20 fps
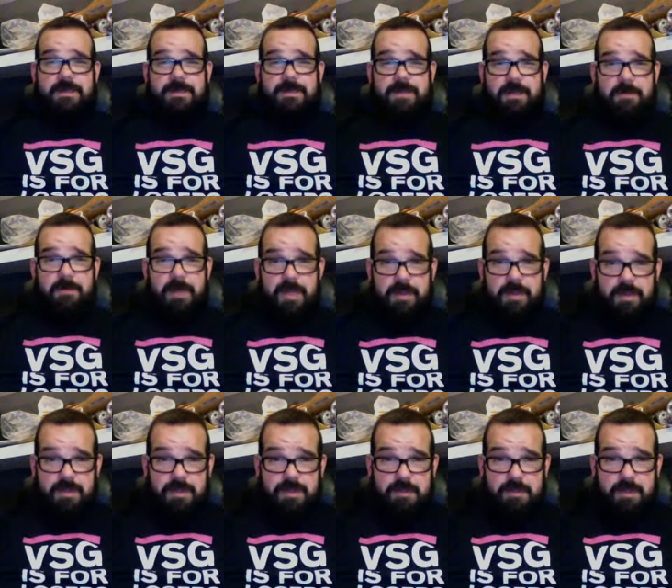is going to be it.
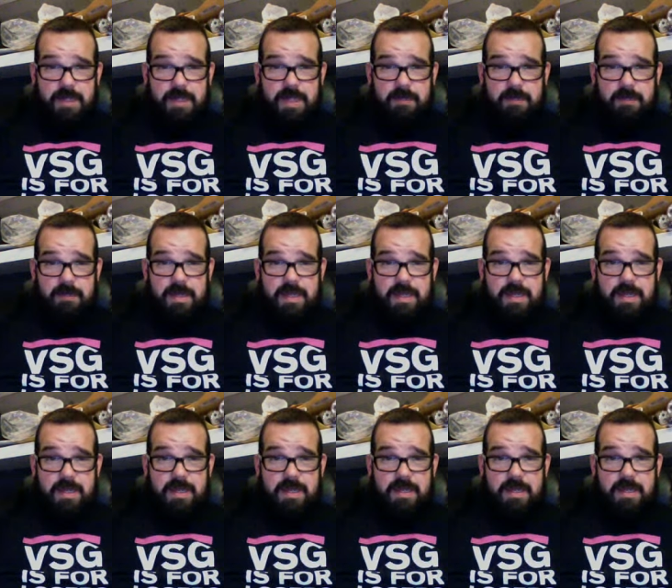It's going to be a 9 minute
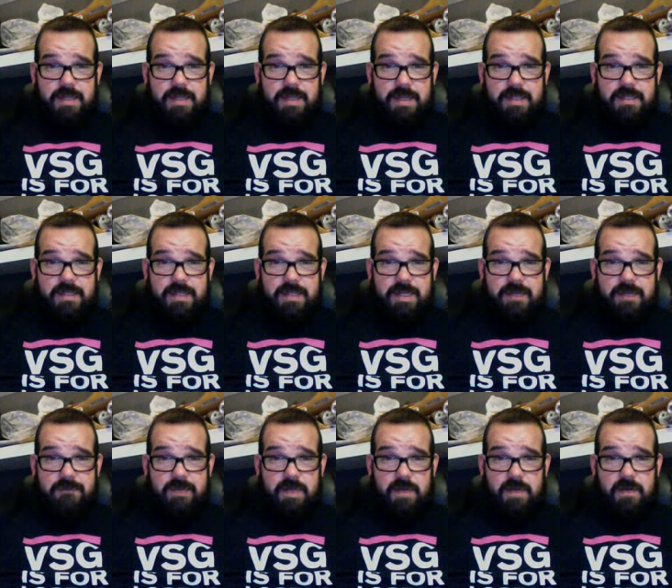and 10 second
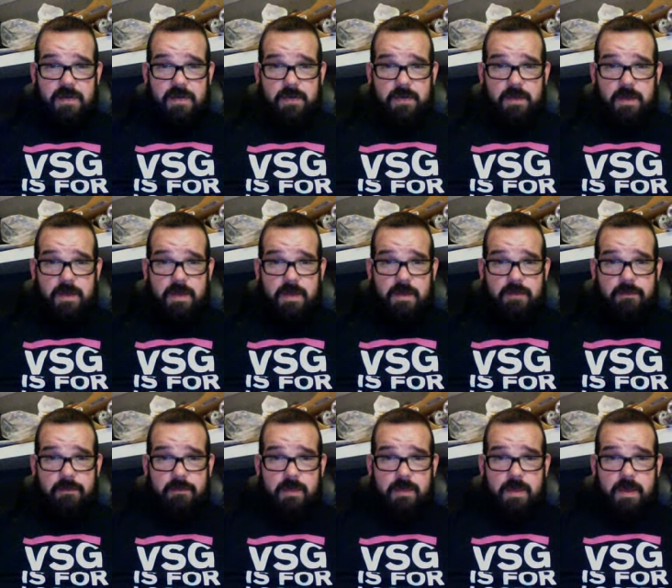video. Um,
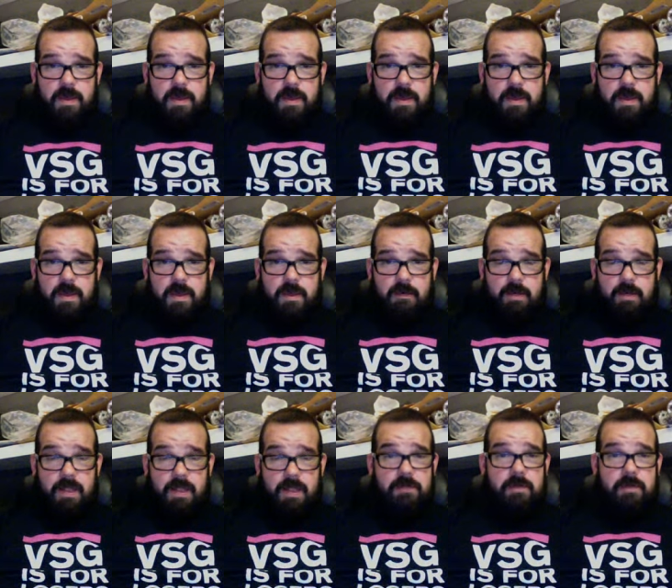
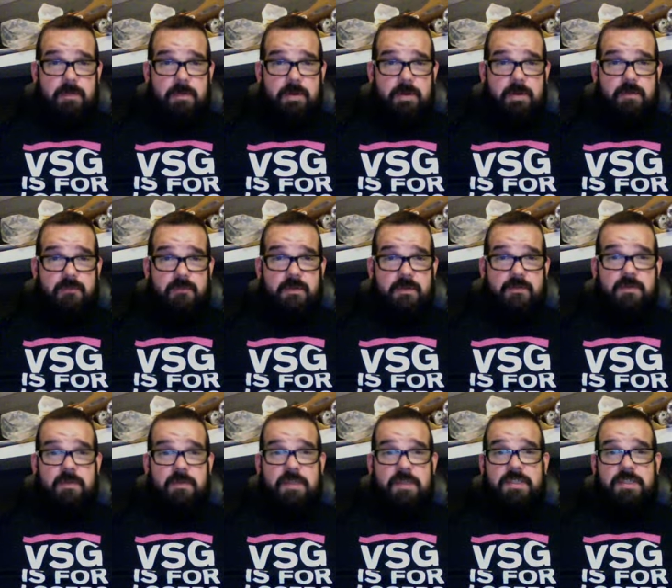glad to be part of
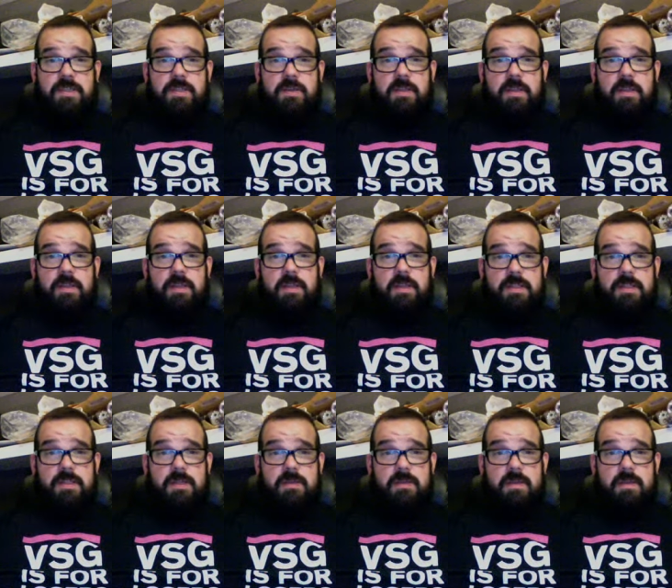everybody's journey that's
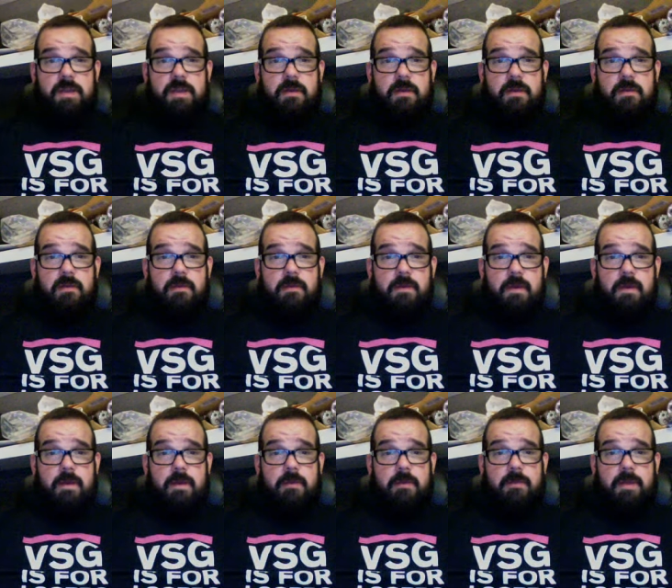out there,
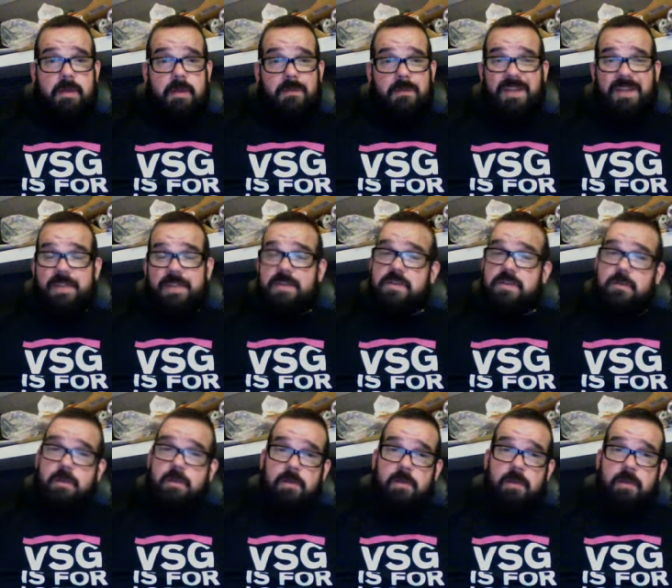um, and I'm glad that you're
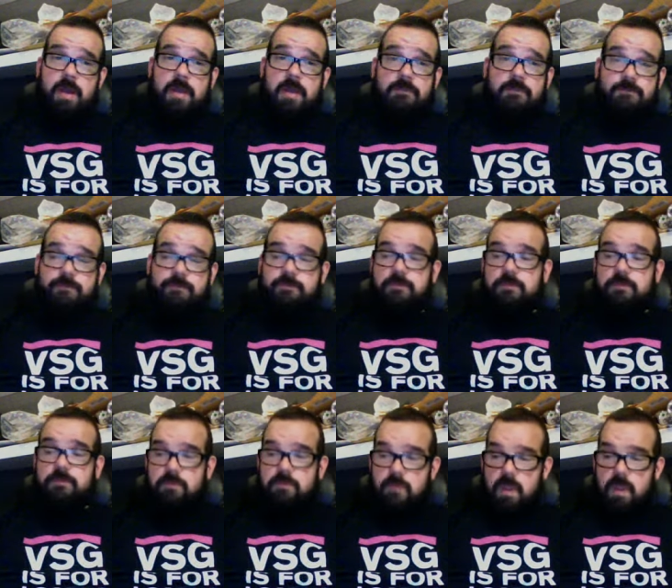part of mine.
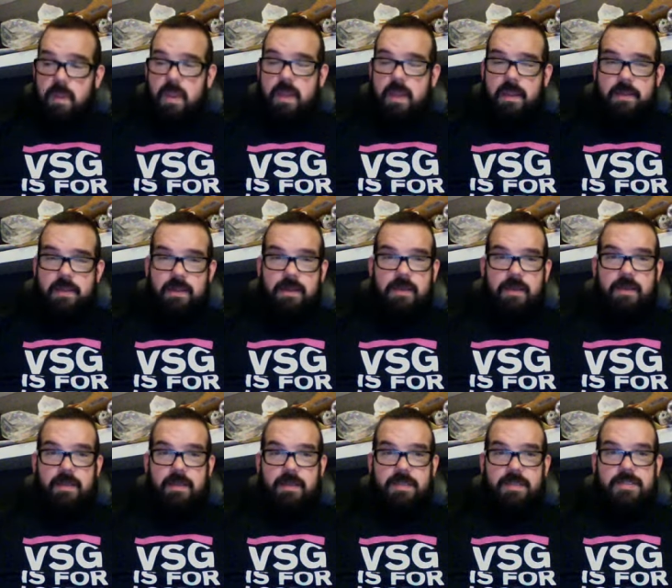And uh,
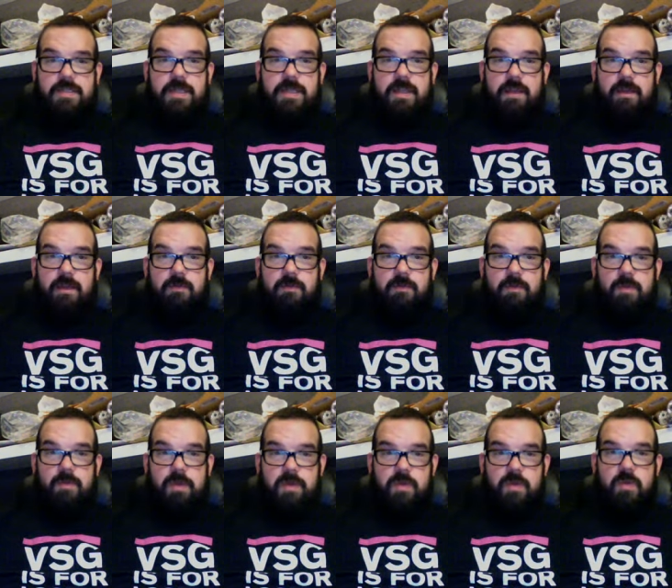like I said, I will
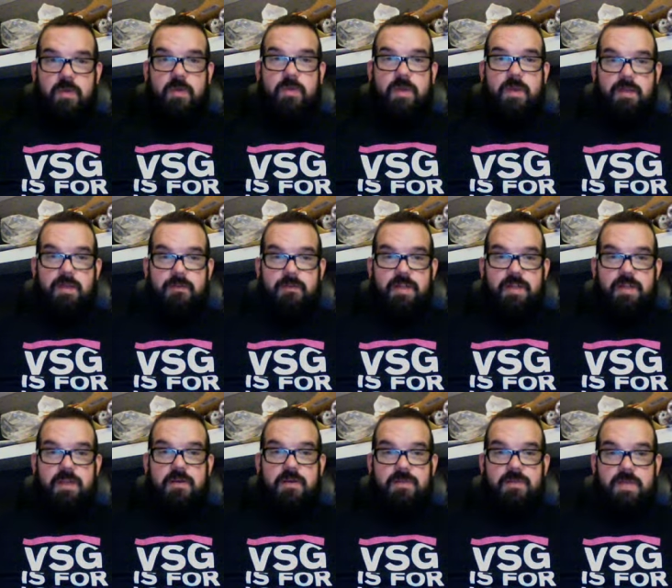be doing regular
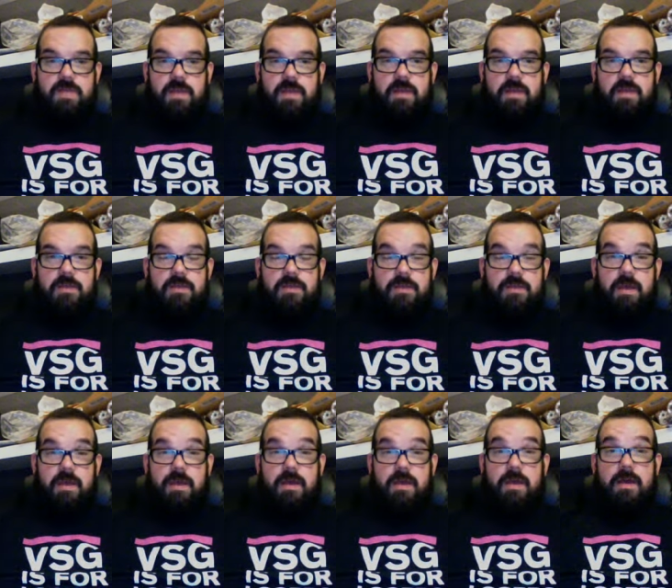videos, and
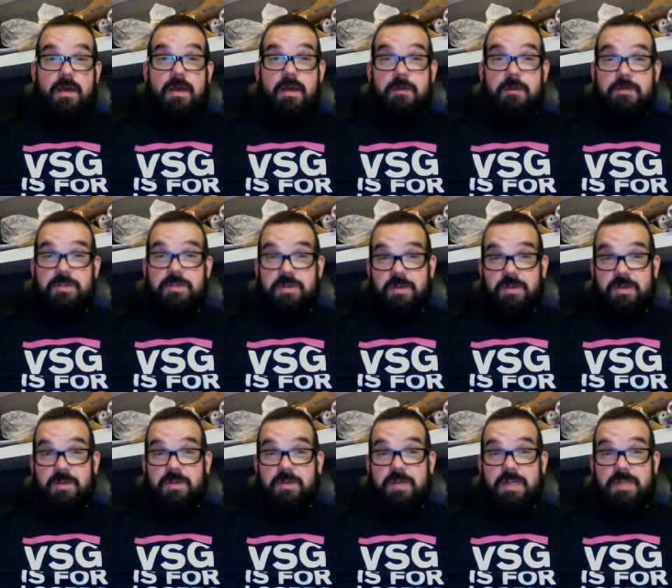I'm sure
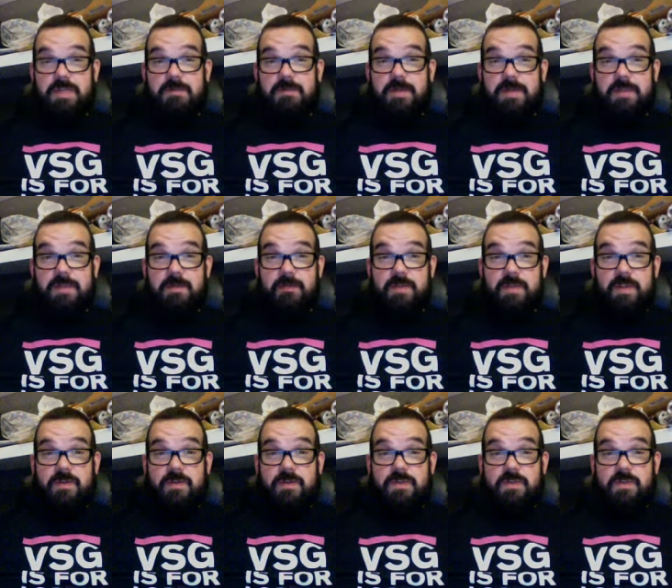you can expect some
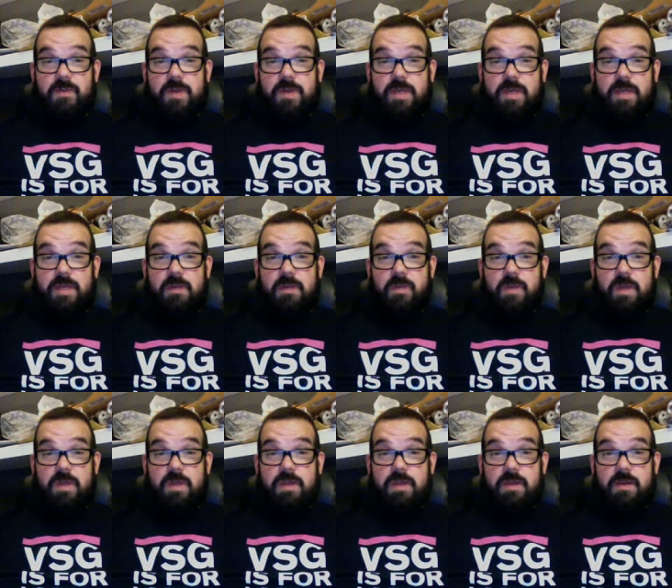videos this weekend
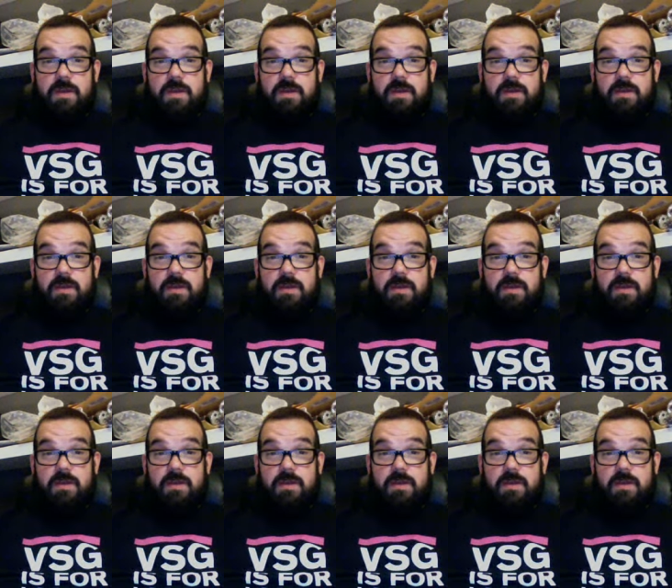when uh,